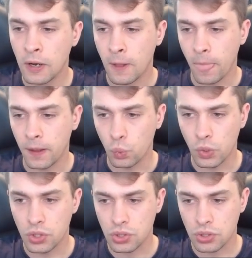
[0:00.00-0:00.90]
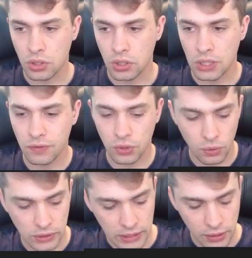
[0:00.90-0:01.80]
in which even though the
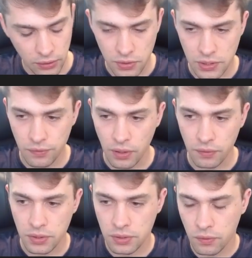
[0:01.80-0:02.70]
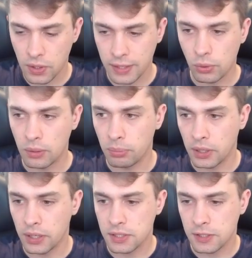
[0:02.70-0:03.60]
knight on c5 is very well
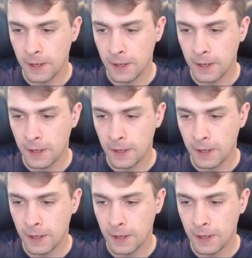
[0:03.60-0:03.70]
placed,